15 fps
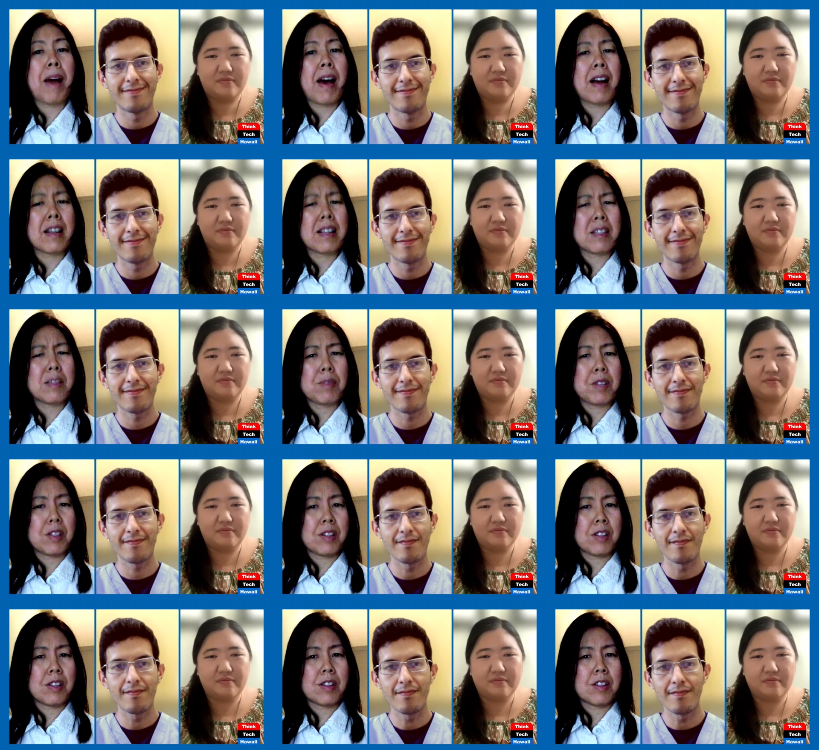Speaker 1: bat
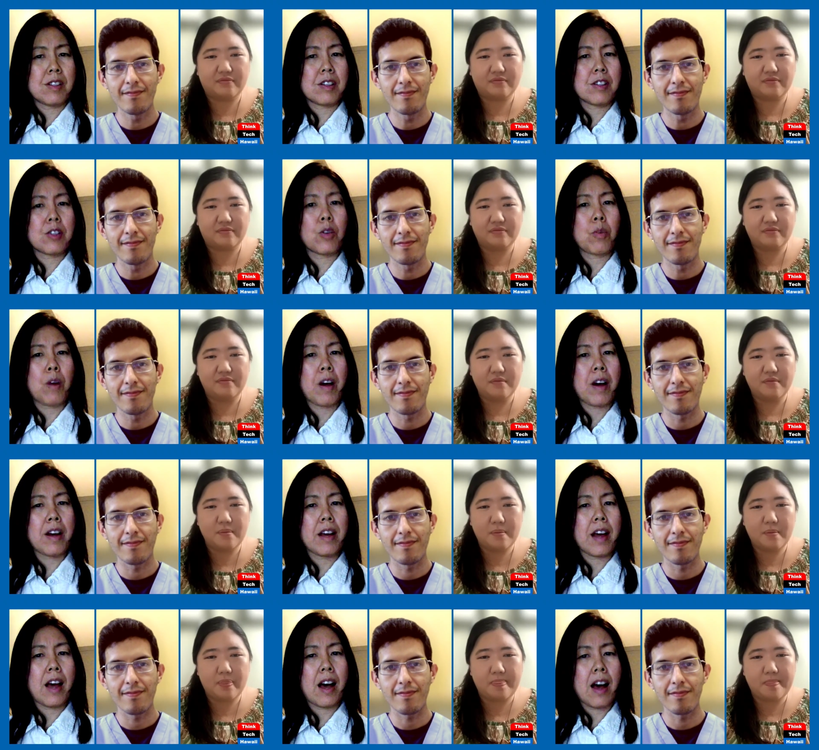species does
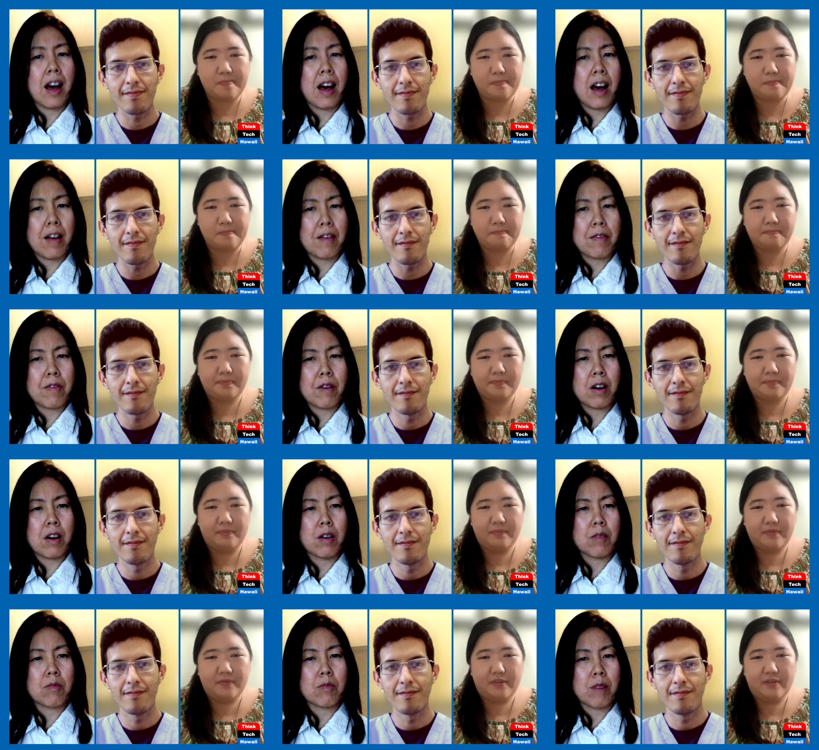Hawaii have,
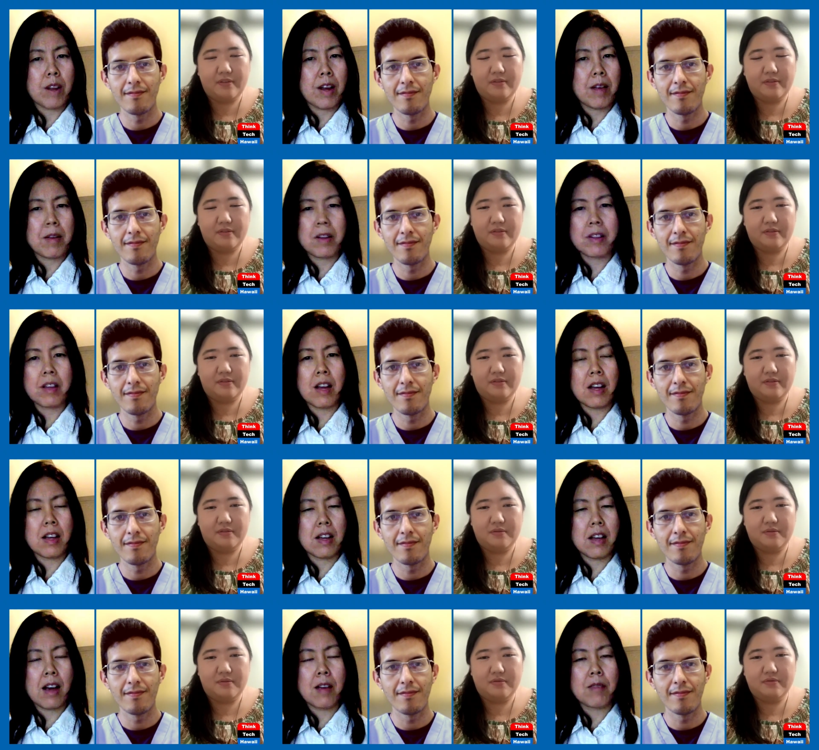uh, Rae? Because
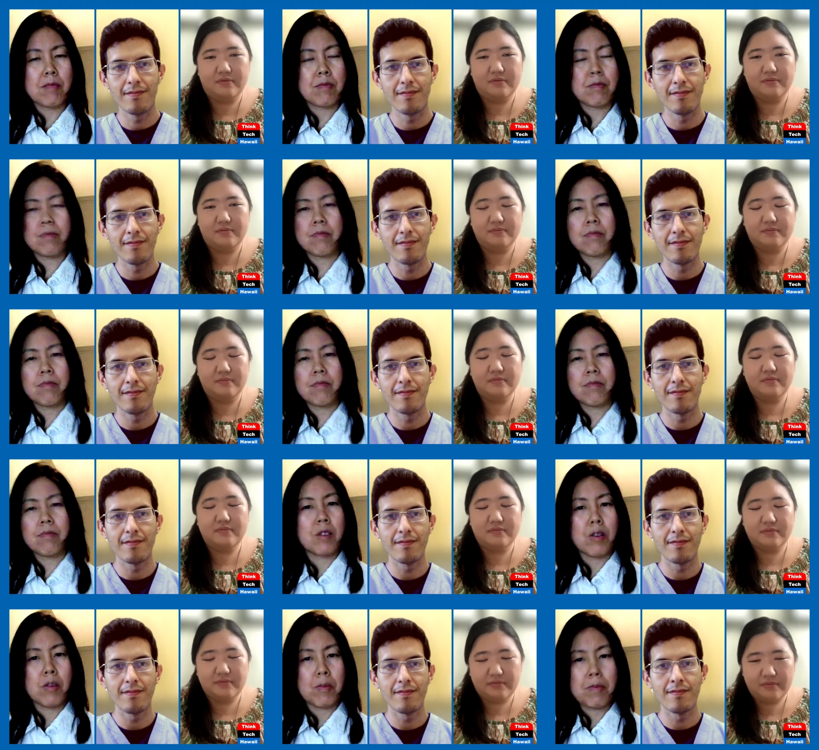I I don't
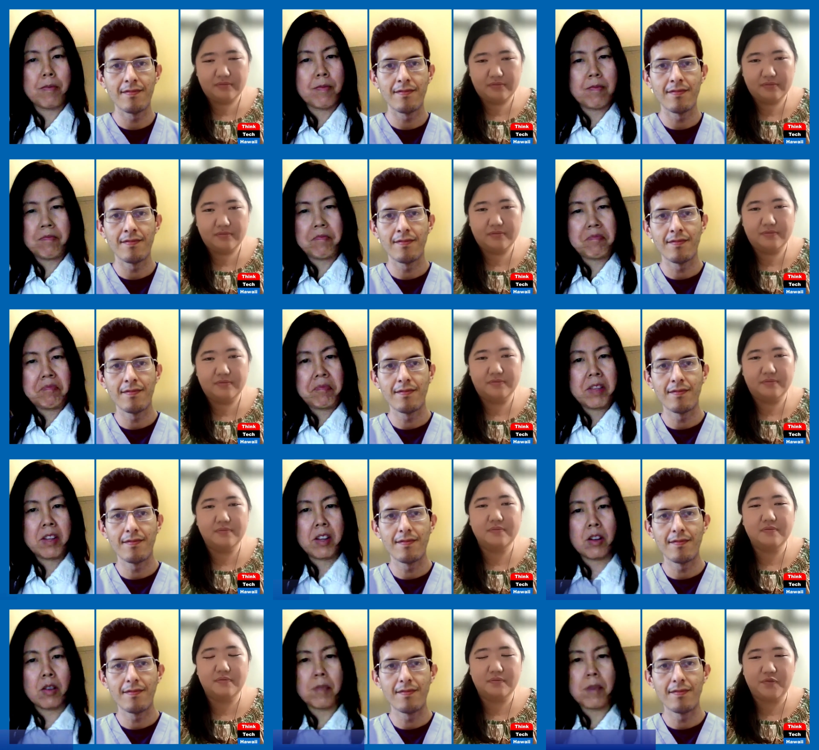know.
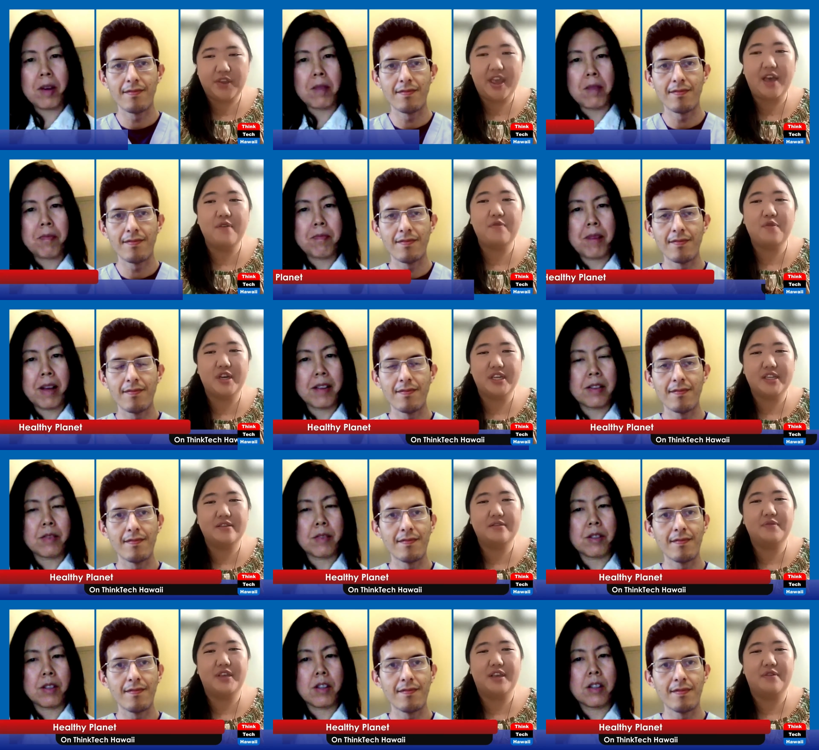
Speaker 2: Mm-hmm. We have
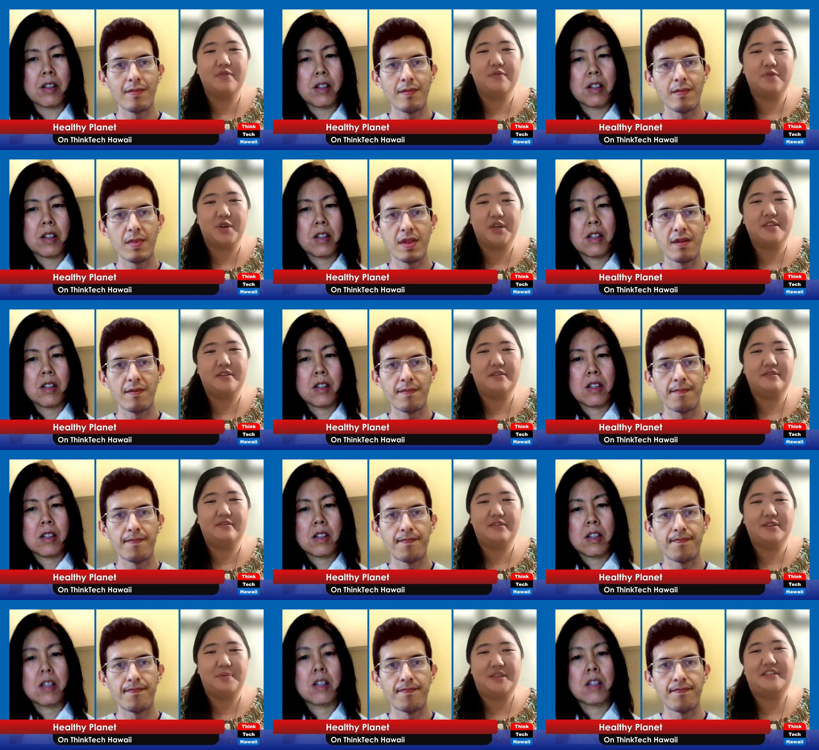one. We have
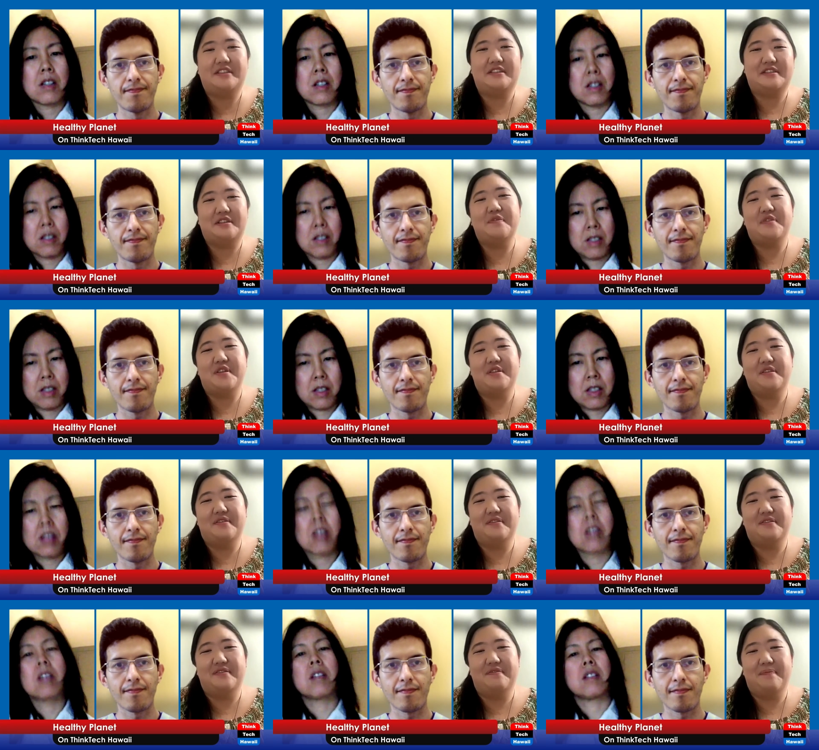one species of
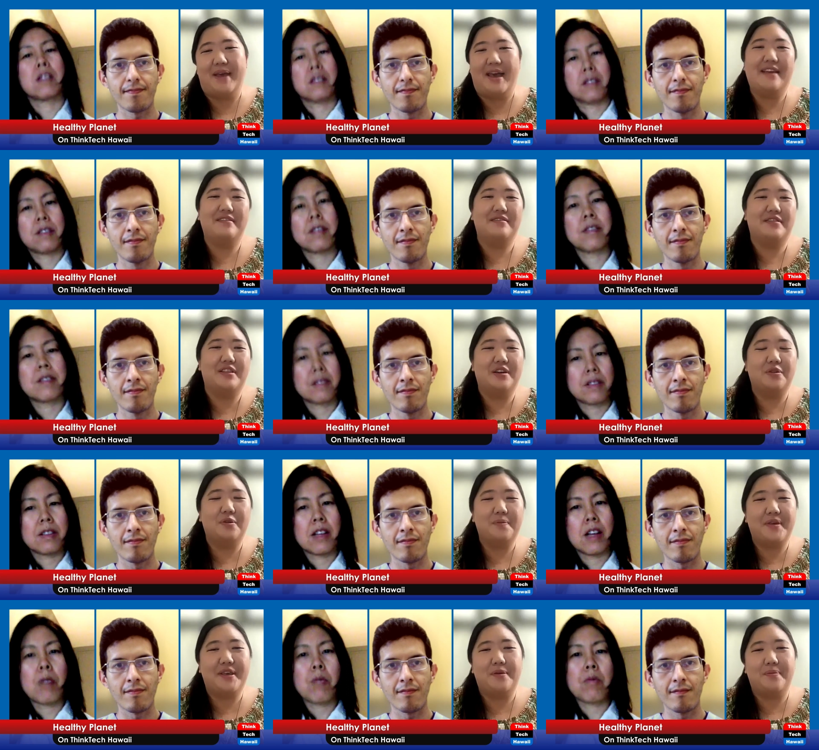bat, the
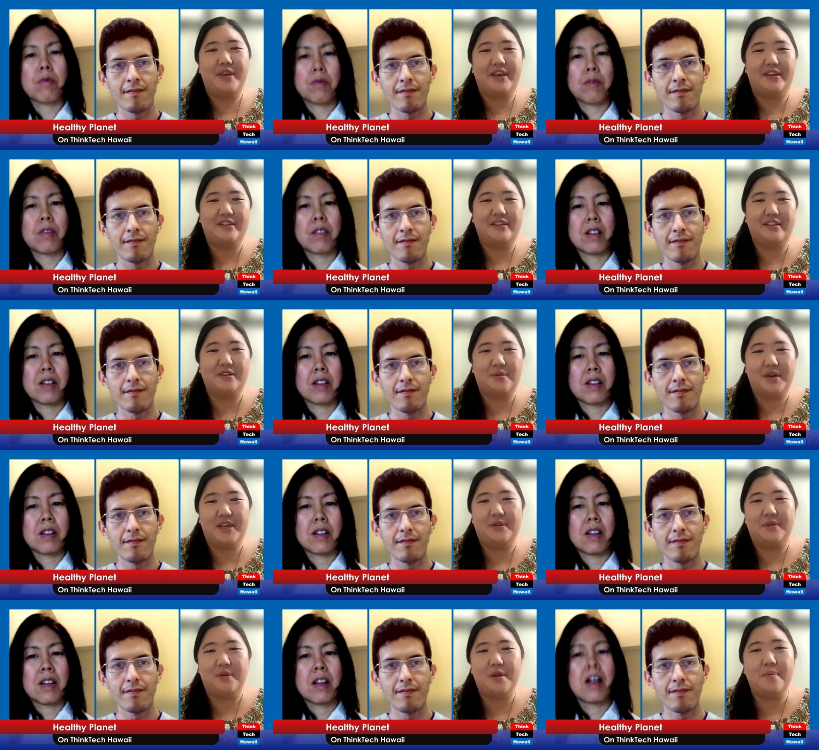opea the
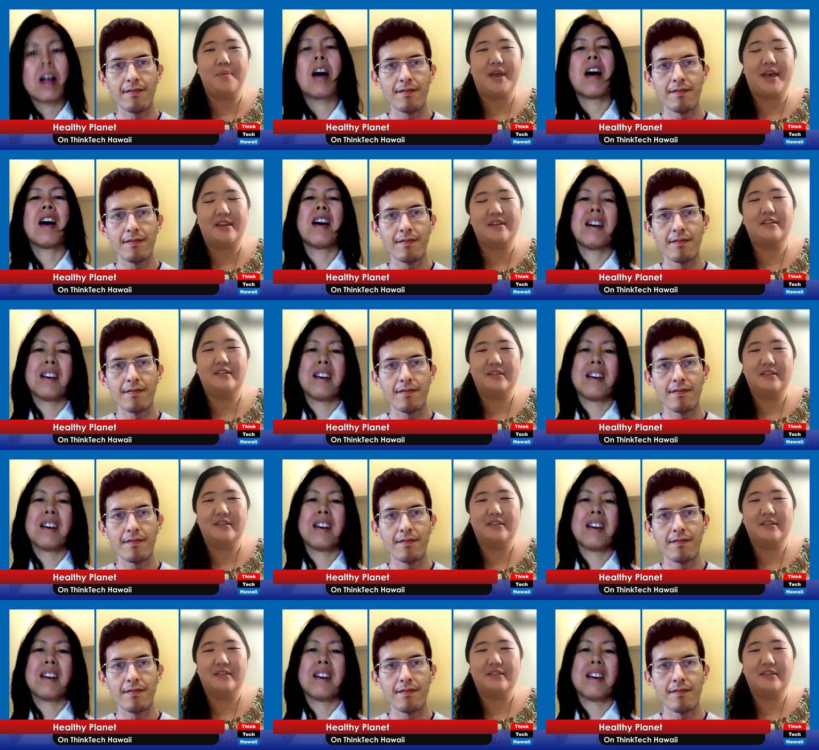Hawaiian hoary bat.